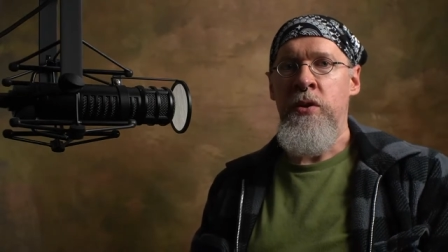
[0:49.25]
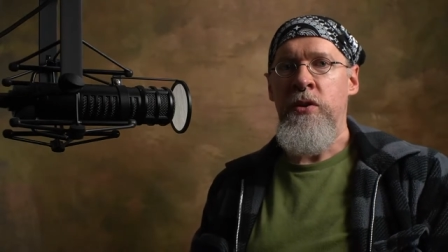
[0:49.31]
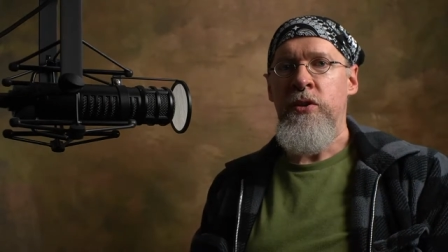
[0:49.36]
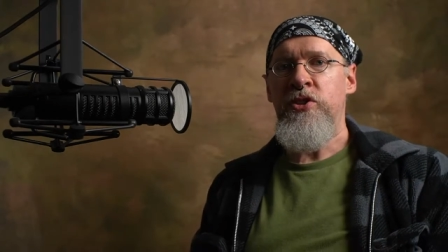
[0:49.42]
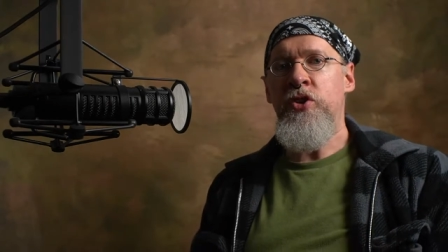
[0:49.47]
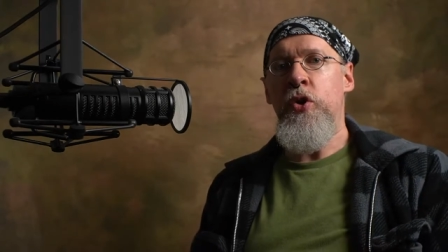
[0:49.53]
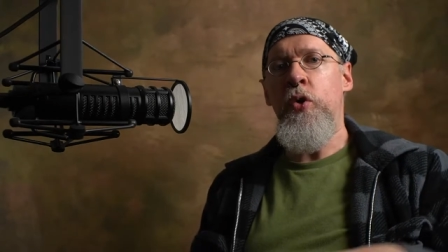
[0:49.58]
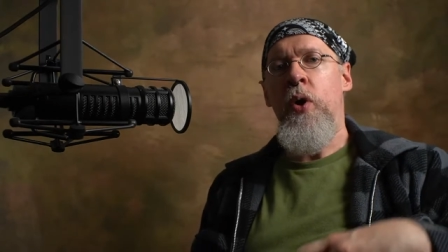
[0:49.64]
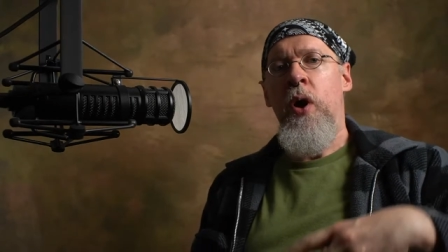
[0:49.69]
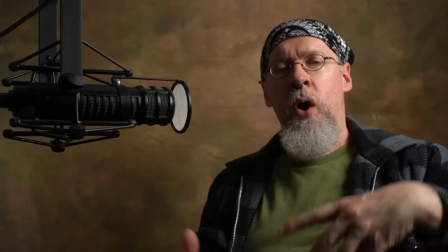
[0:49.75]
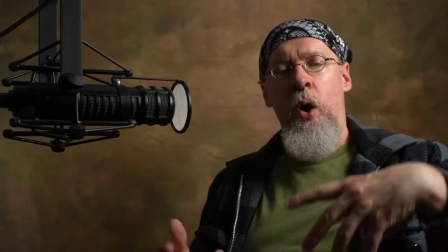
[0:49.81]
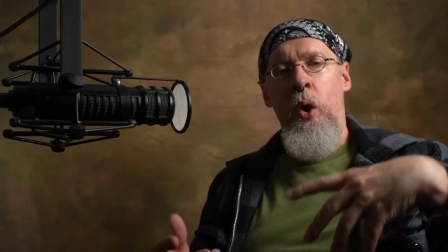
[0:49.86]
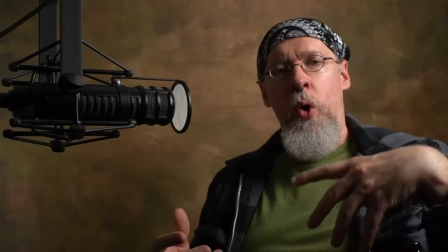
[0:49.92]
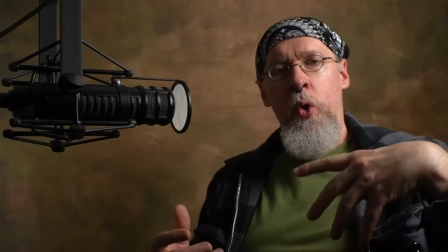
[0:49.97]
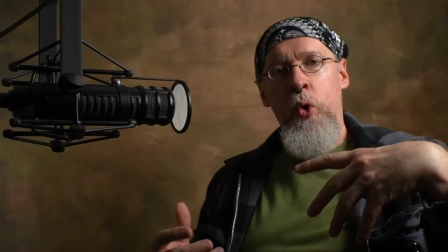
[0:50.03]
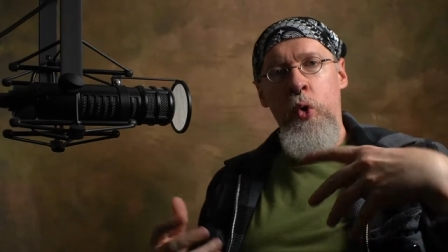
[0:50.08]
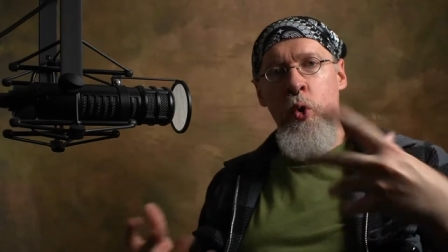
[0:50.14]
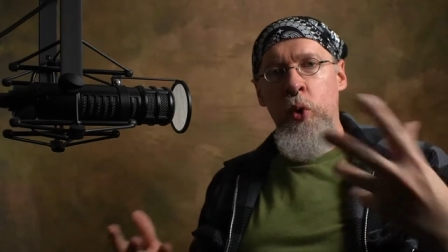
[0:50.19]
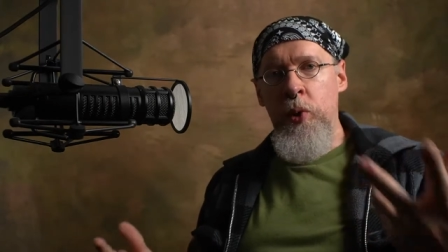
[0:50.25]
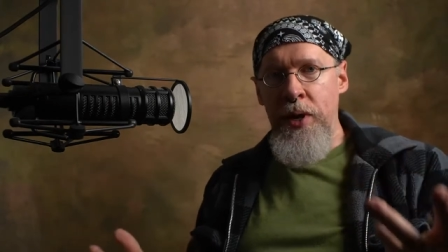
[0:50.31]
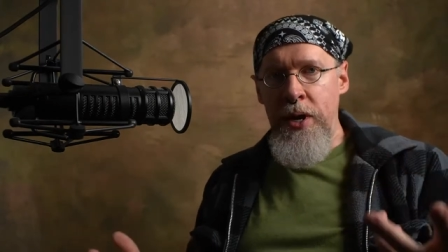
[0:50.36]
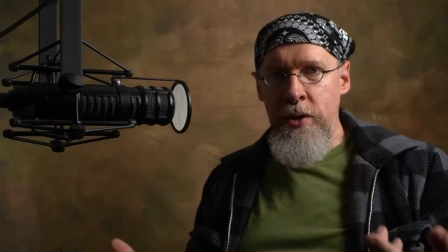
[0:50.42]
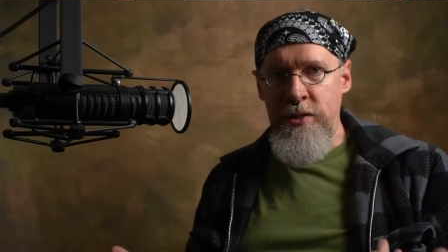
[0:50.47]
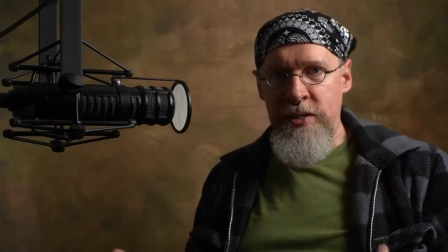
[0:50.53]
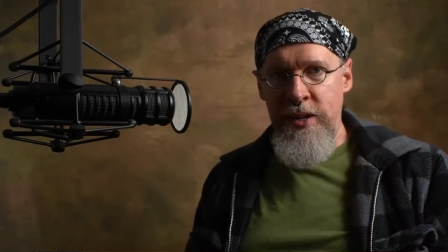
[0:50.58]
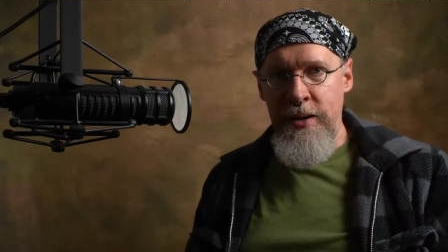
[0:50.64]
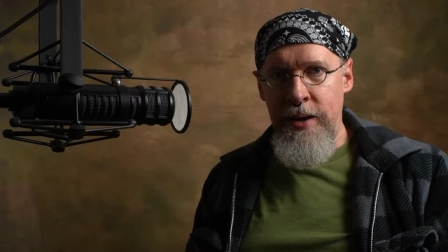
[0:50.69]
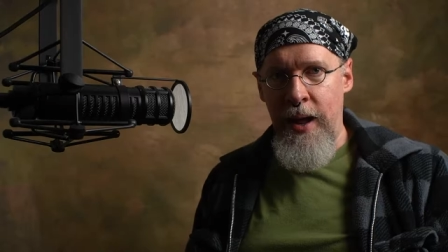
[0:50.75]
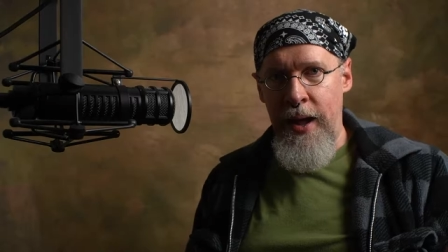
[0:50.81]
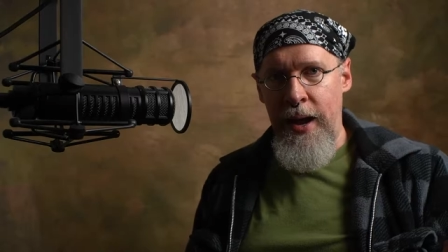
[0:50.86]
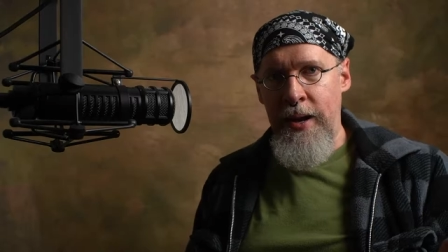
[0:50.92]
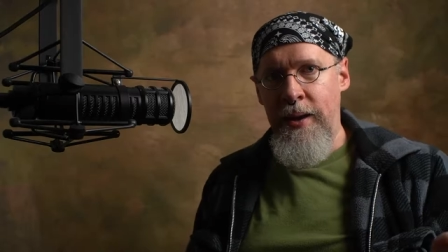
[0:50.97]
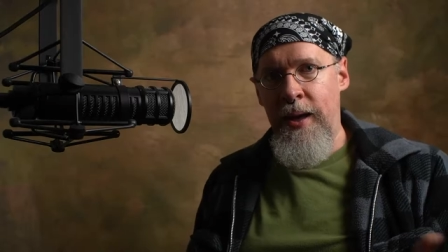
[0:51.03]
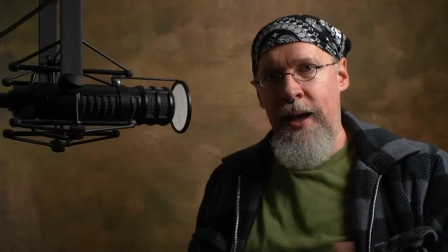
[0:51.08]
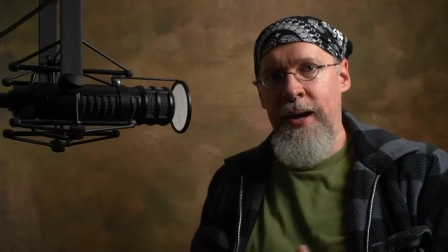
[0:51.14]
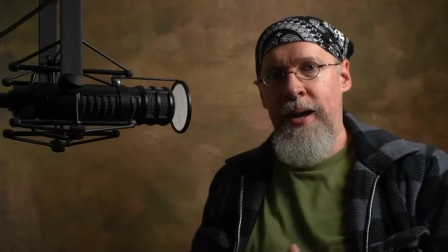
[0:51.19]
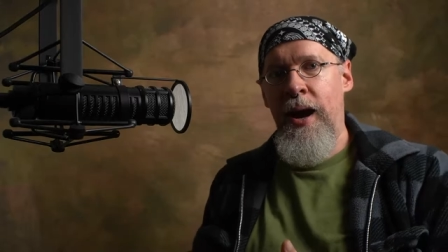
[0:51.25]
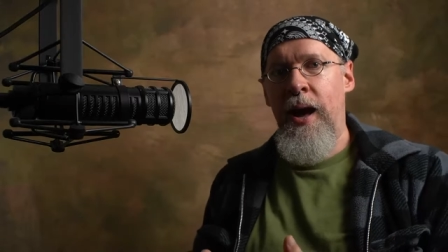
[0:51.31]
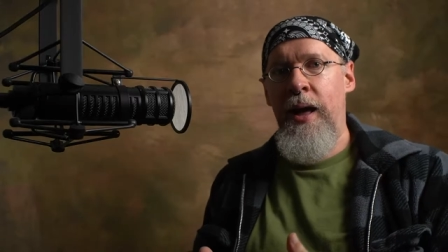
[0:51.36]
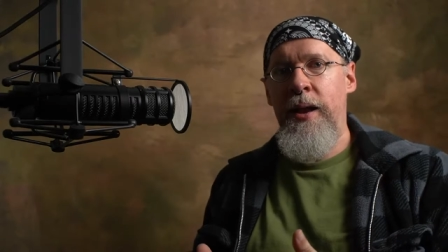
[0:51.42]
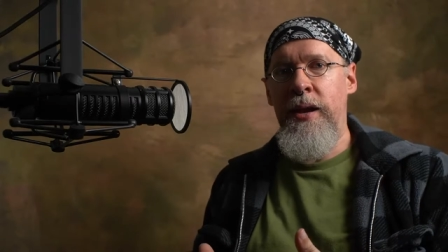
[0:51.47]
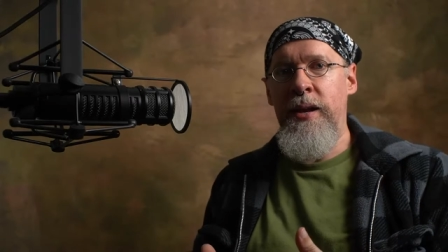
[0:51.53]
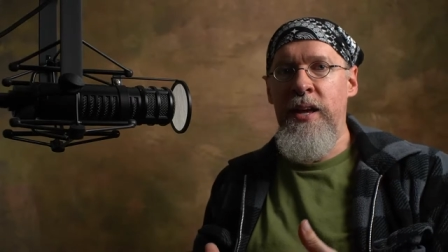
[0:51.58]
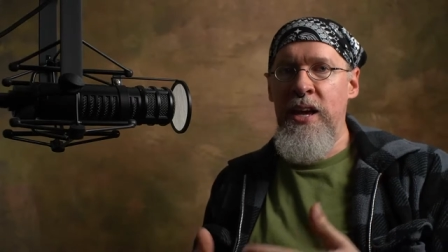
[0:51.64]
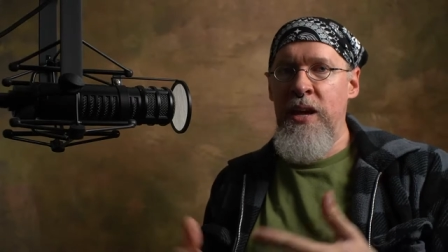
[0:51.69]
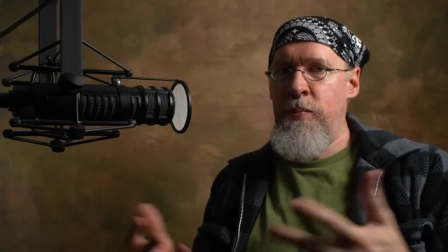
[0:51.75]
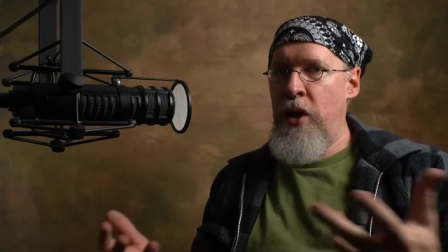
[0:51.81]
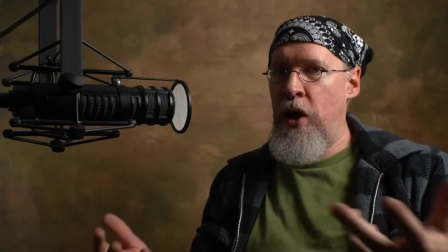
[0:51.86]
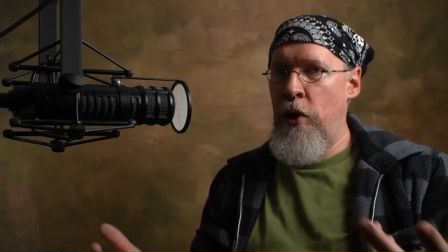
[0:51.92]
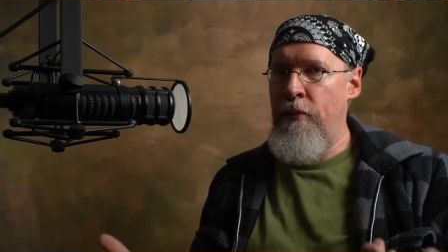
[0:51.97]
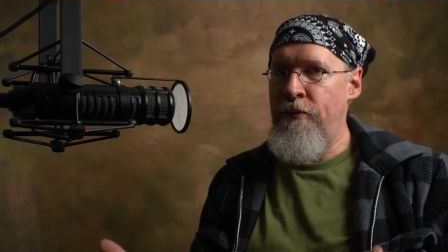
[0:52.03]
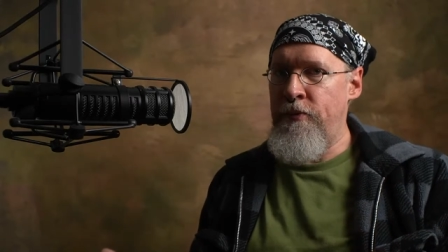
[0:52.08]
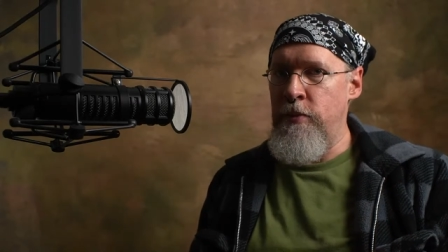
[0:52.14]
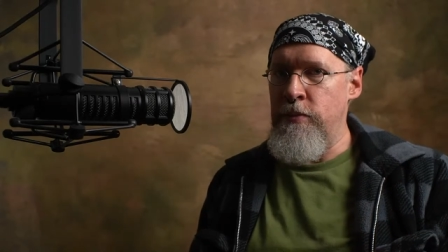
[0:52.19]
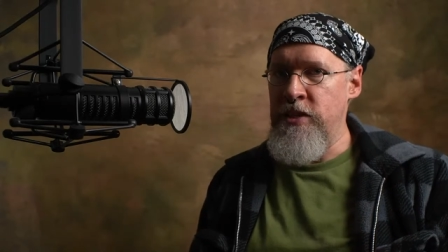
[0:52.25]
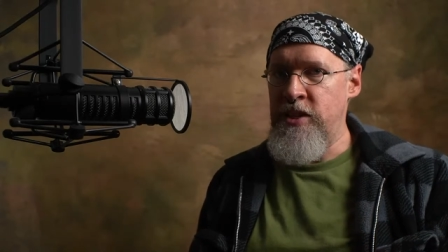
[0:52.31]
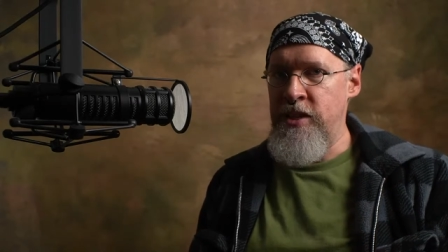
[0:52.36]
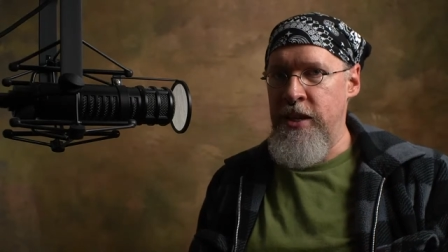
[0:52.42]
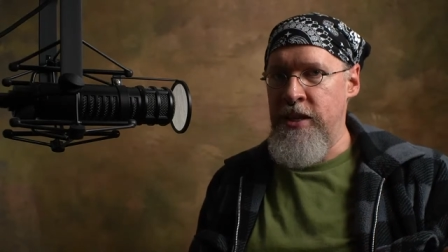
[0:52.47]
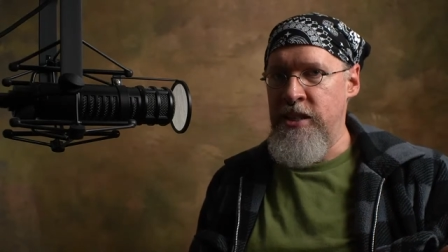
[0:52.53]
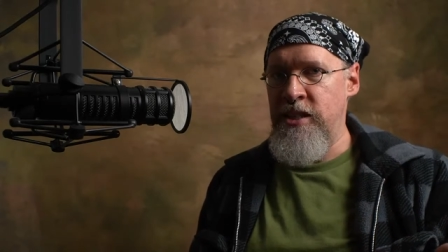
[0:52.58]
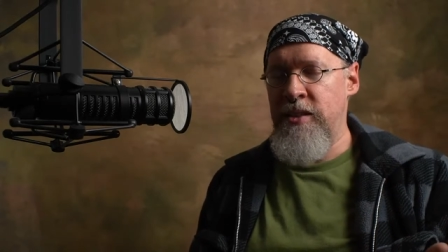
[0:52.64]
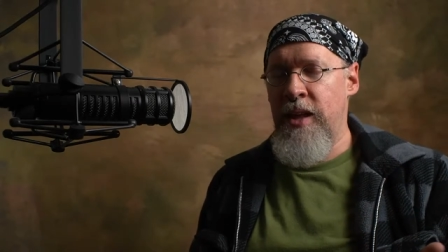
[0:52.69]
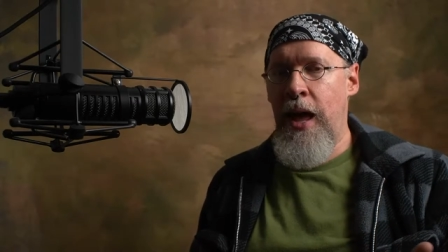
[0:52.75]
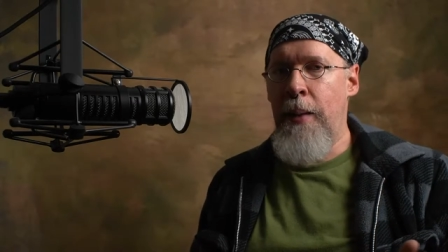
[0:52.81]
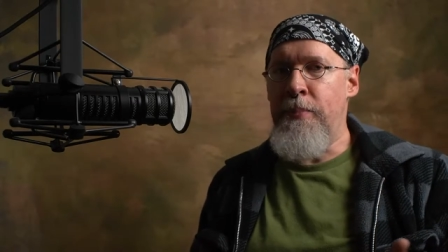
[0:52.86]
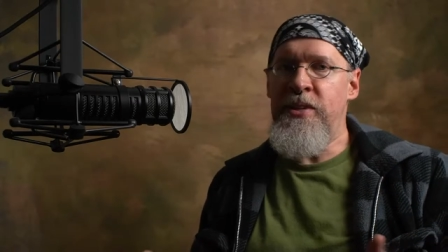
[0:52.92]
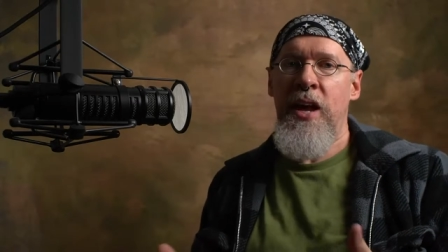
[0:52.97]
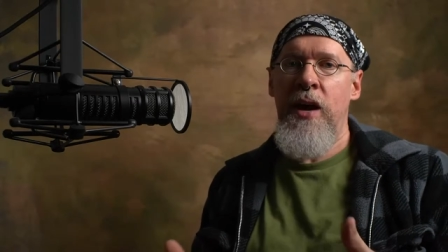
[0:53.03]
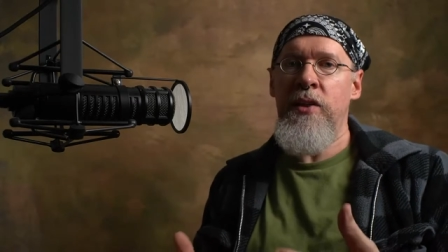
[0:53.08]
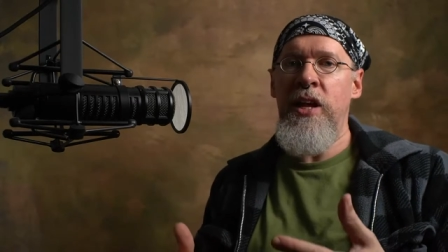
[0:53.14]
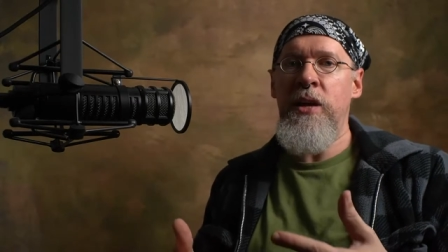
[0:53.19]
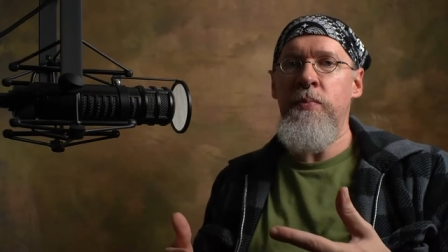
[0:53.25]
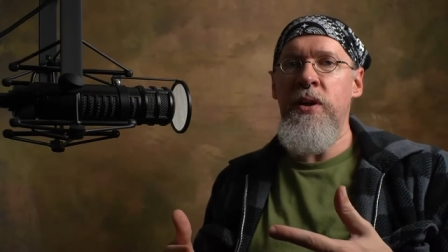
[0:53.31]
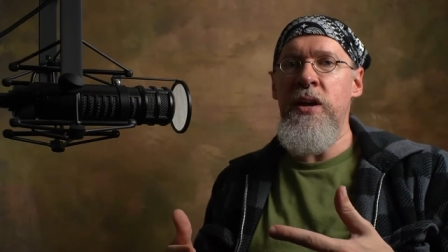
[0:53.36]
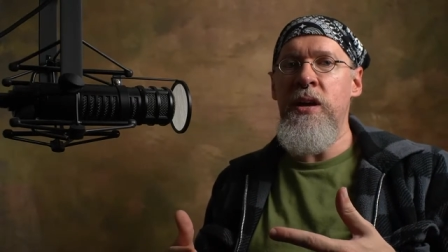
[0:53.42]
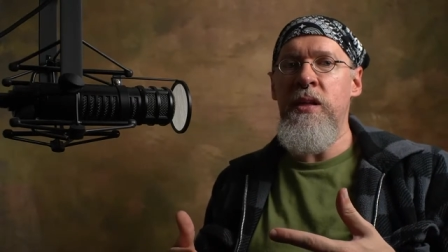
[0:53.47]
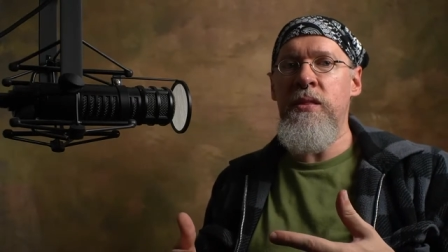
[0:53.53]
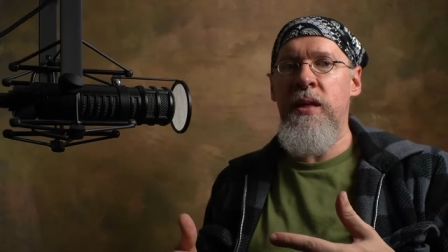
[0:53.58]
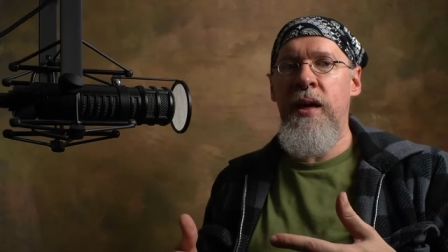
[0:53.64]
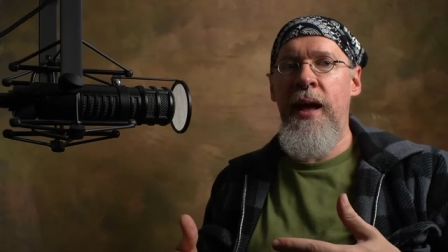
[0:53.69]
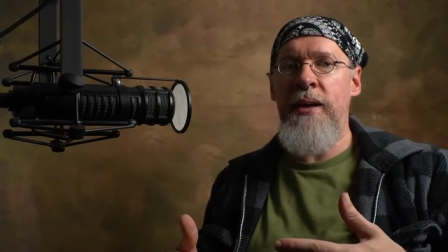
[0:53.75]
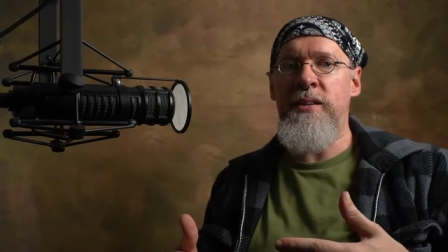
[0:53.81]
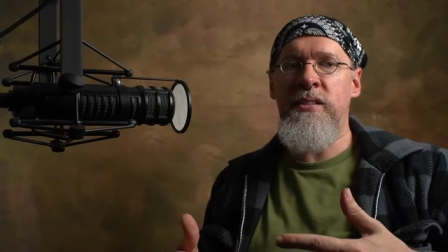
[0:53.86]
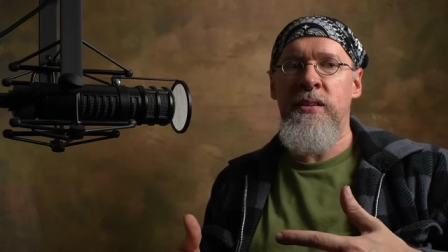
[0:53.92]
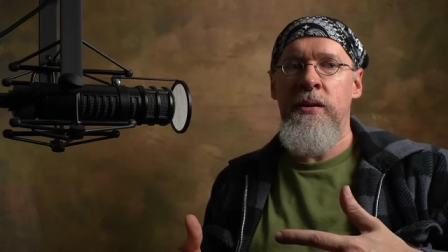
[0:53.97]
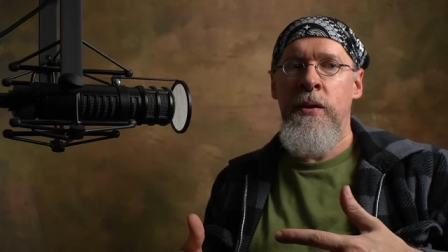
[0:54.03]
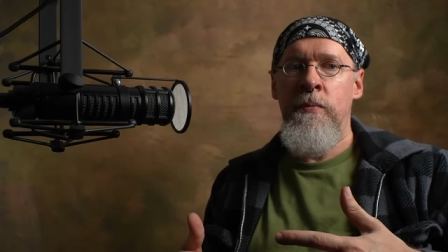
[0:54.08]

So, earlier tonight, I got an email from SingSnap telling me that